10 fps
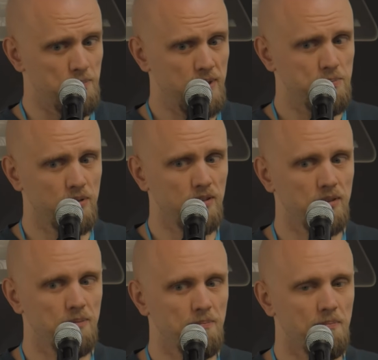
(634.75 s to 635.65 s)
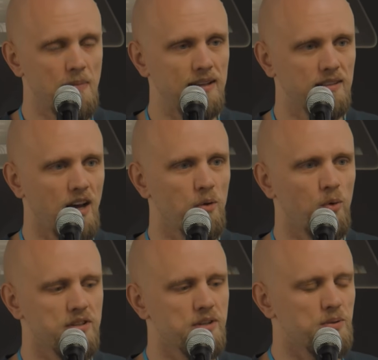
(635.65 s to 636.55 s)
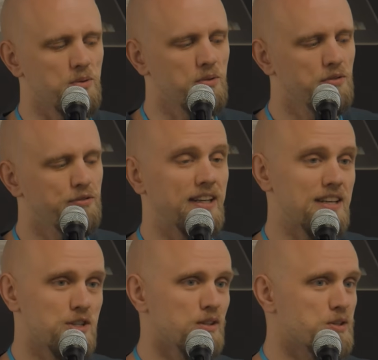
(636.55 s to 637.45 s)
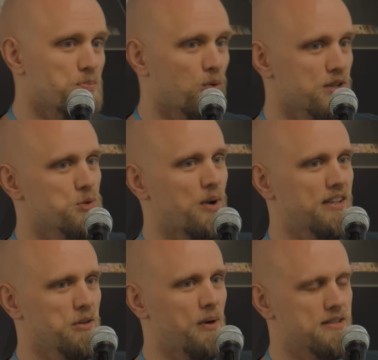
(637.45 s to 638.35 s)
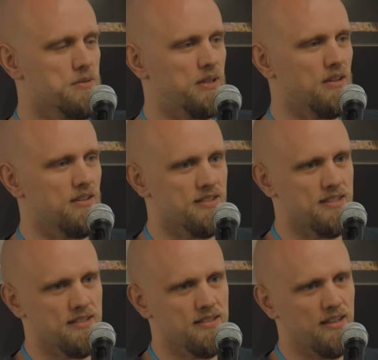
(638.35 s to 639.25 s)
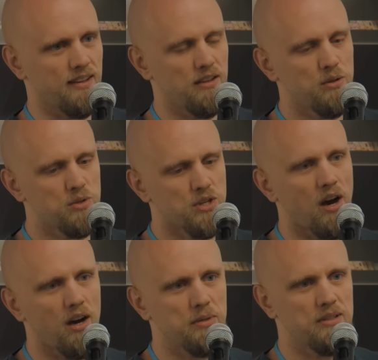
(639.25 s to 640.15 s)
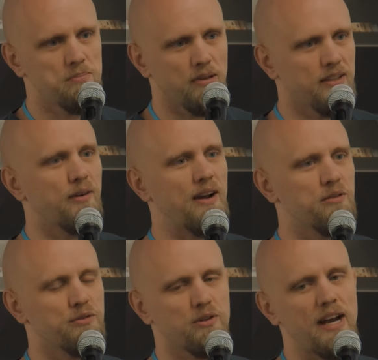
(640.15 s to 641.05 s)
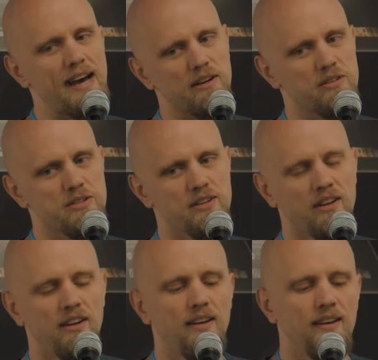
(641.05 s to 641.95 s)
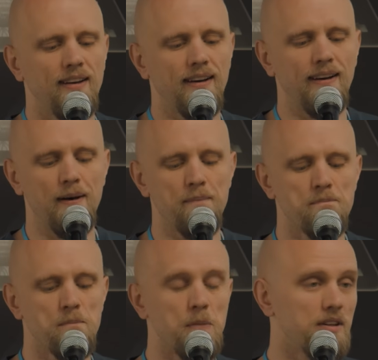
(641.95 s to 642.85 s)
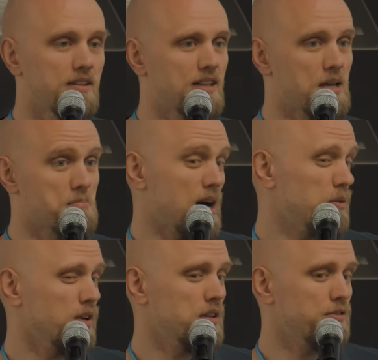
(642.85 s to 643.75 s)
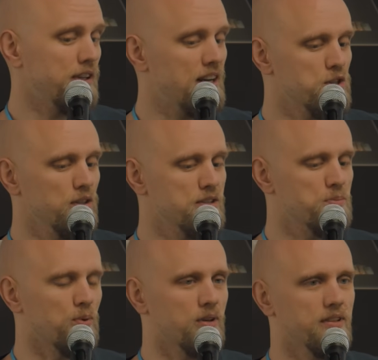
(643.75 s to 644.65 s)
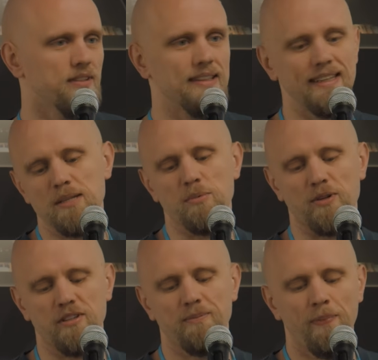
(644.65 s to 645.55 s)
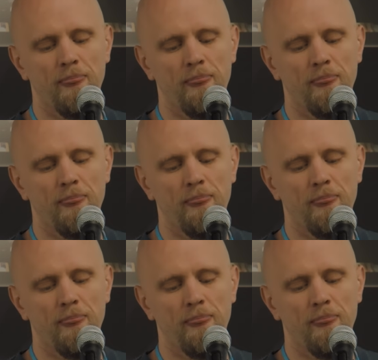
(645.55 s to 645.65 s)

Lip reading: people might not want to financially support Serenity OS because it's like a huge hobby playground for hackers, but they might want to financially support Ladybird